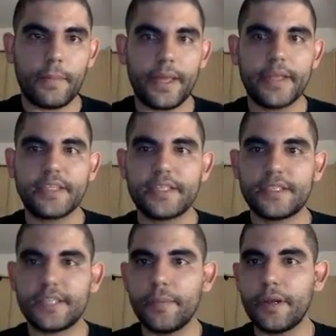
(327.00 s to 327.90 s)
it is
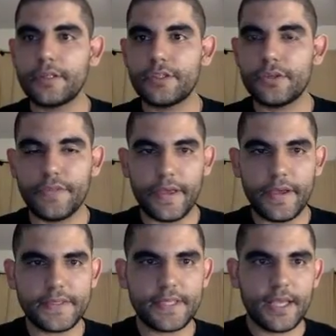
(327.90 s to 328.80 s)
similar to
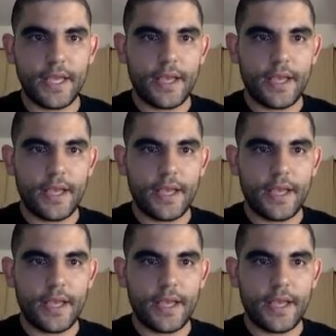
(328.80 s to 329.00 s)
this.